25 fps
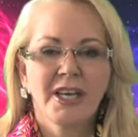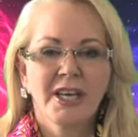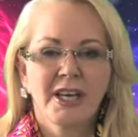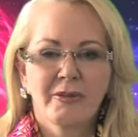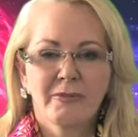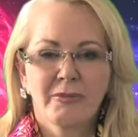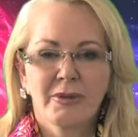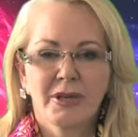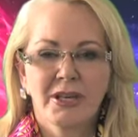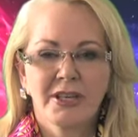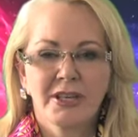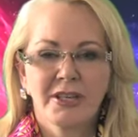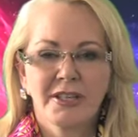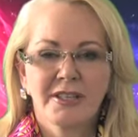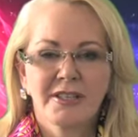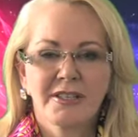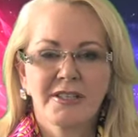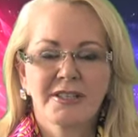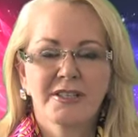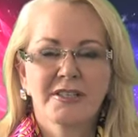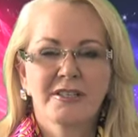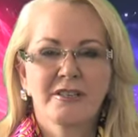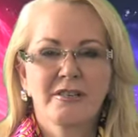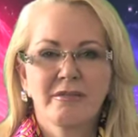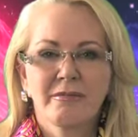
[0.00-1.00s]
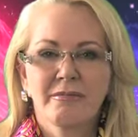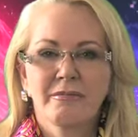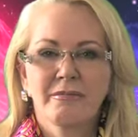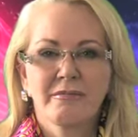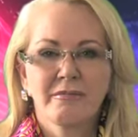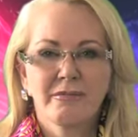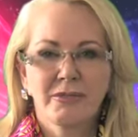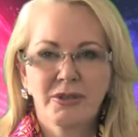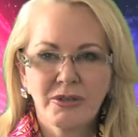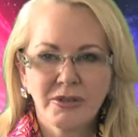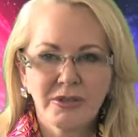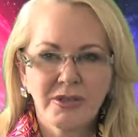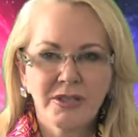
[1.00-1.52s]
but it's
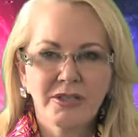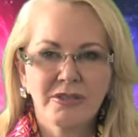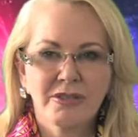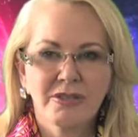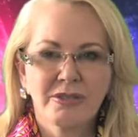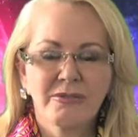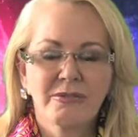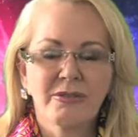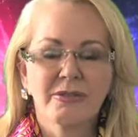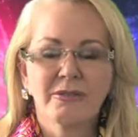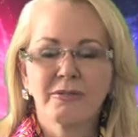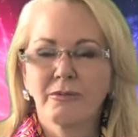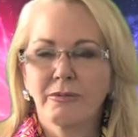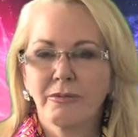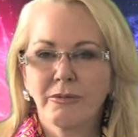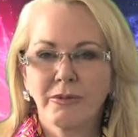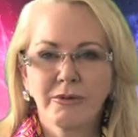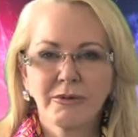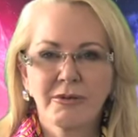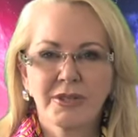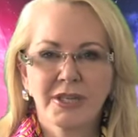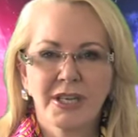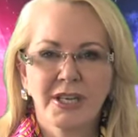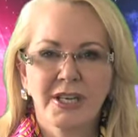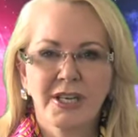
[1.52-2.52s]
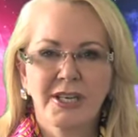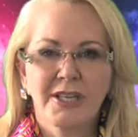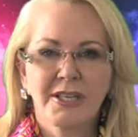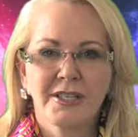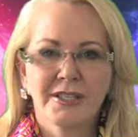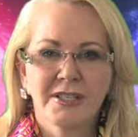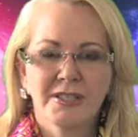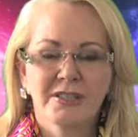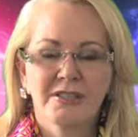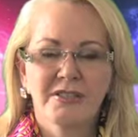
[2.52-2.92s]
more to do with routines